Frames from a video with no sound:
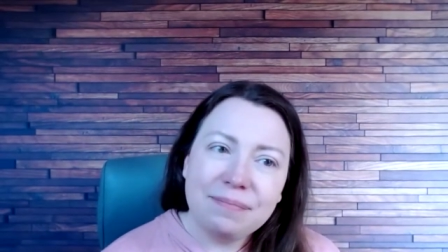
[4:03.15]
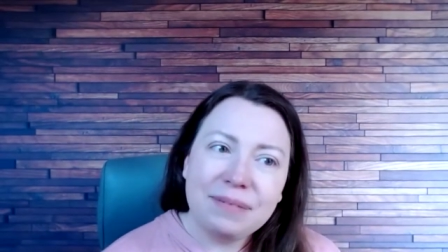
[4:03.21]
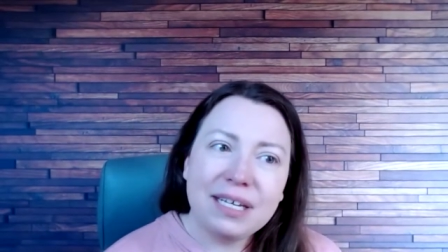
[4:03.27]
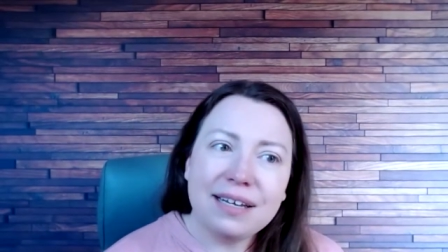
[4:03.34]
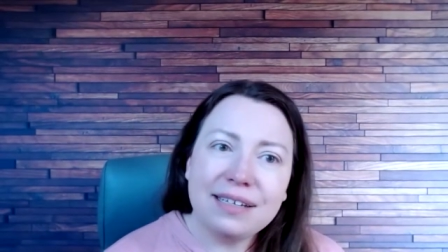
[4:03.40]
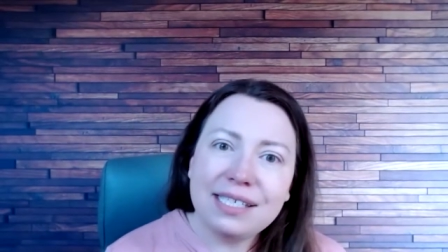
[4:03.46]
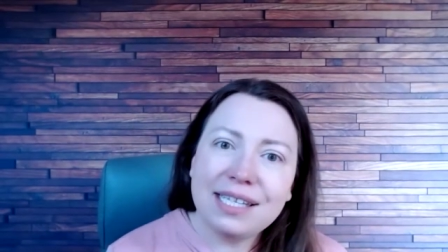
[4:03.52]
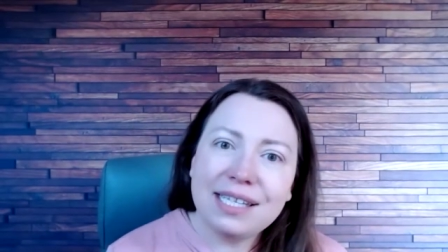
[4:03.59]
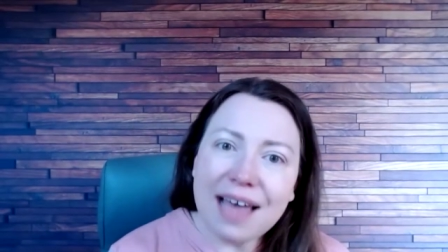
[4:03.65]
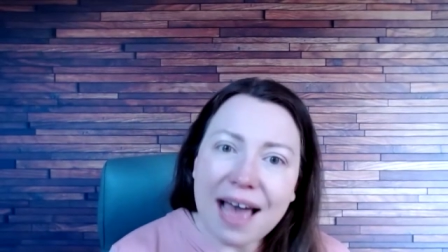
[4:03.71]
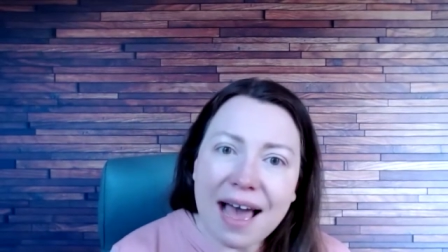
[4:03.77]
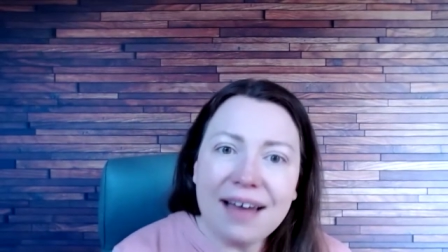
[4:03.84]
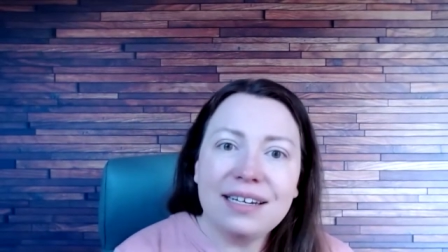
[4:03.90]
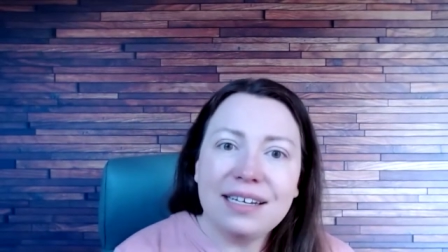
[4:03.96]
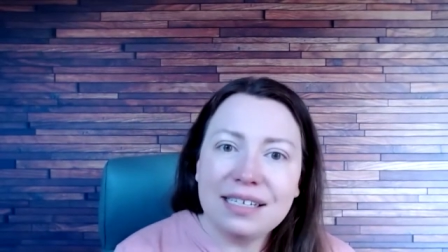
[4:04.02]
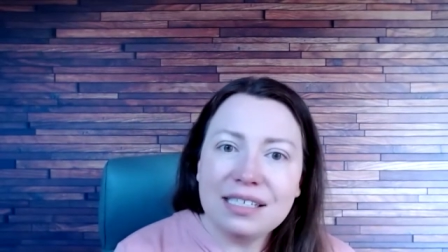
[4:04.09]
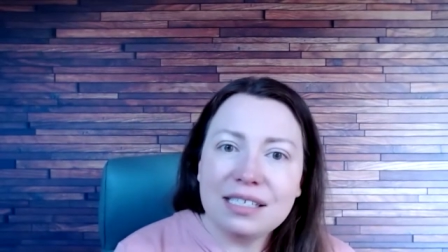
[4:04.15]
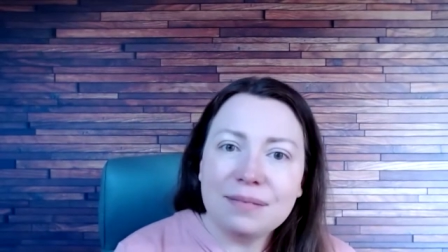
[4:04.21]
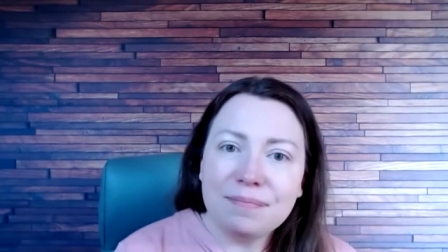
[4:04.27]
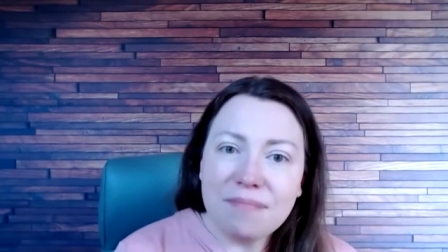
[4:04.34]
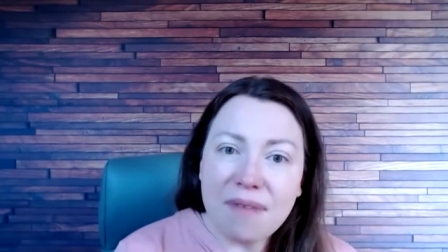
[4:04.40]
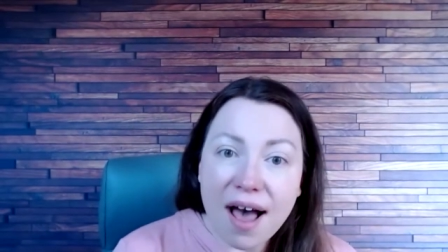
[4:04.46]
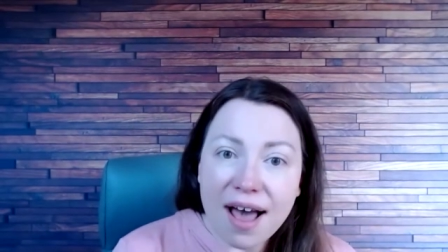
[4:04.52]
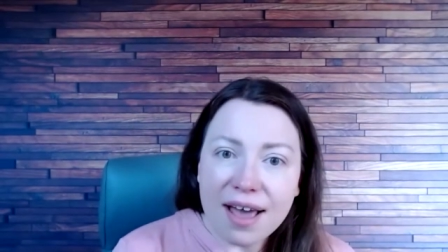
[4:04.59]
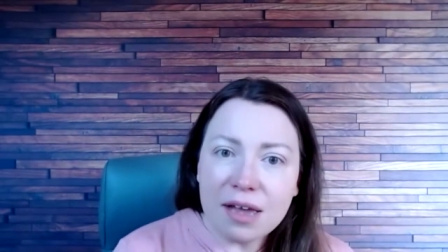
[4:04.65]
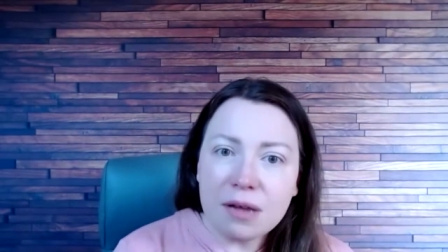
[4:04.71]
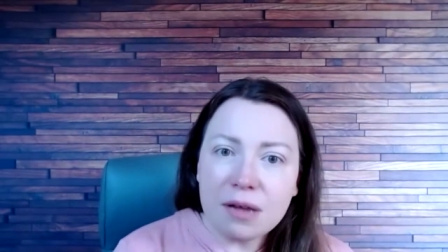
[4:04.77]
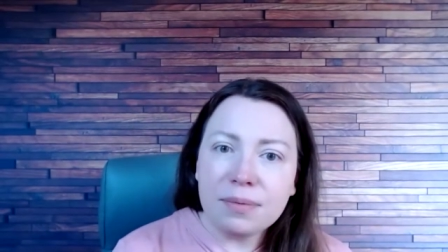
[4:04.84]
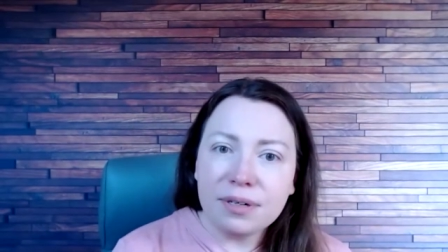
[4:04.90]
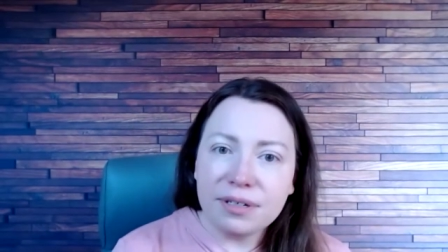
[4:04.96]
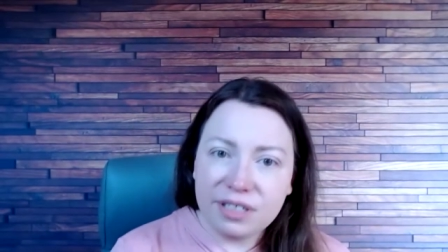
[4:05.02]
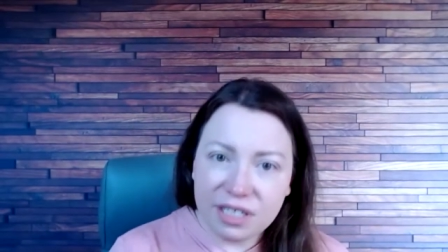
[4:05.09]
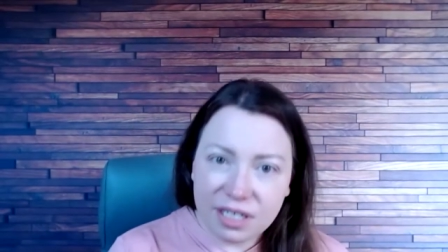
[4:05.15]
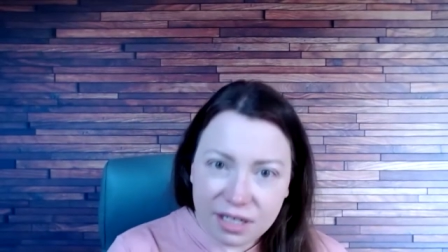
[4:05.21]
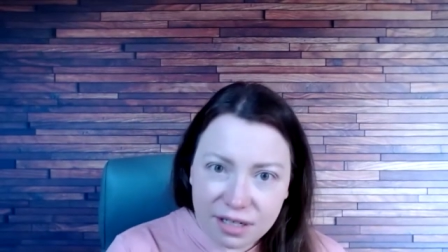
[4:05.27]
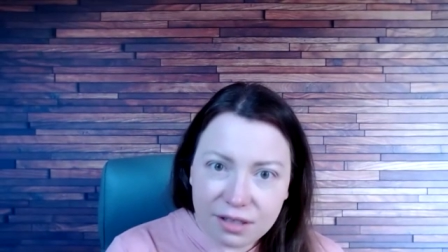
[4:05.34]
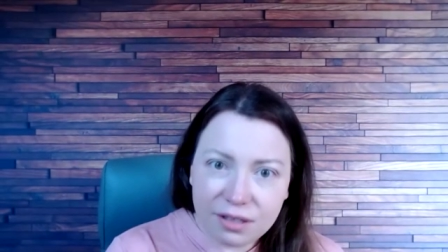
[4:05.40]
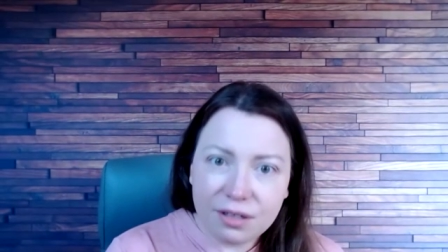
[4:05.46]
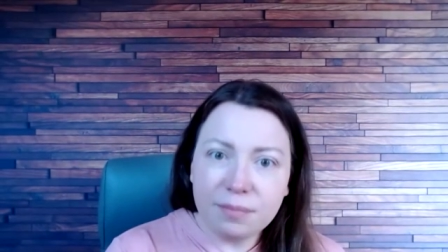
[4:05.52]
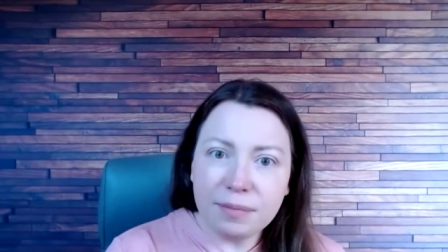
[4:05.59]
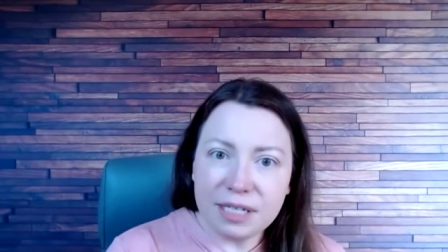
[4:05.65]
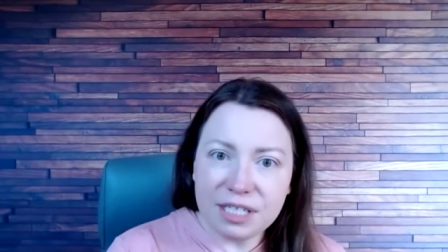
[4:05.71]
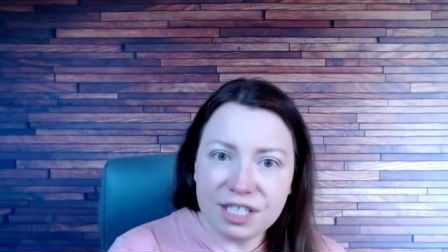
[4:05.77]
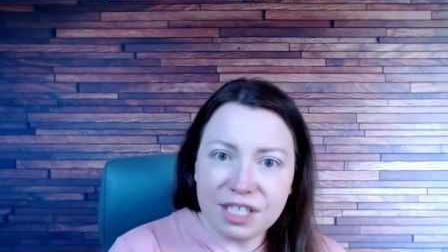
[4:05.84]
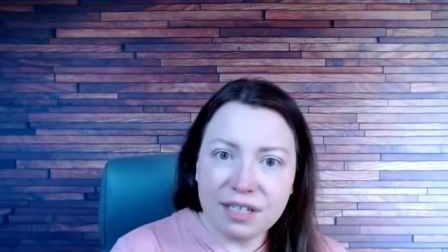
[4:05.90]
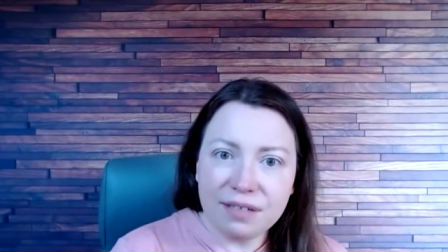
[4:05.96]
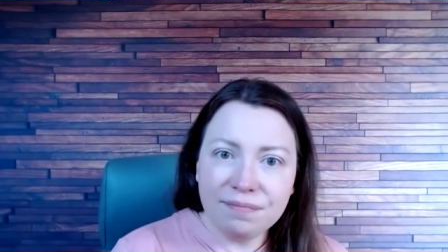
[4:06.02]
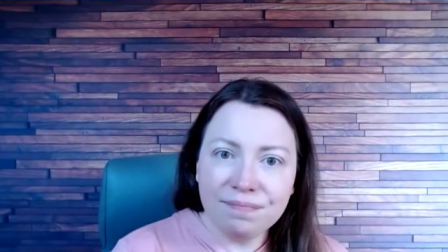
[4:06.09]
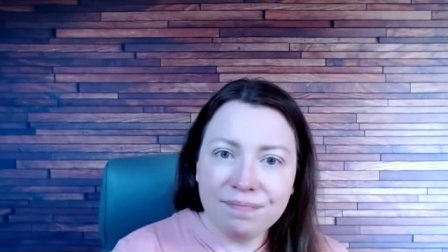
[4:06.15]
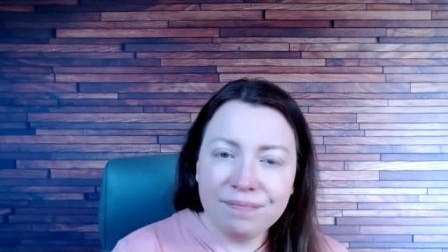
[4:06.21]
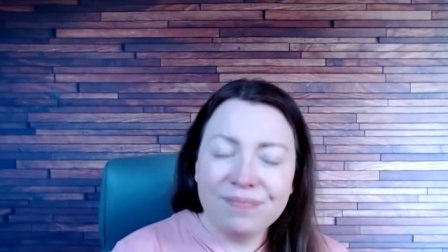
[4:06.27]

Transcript: because that is my particular mission,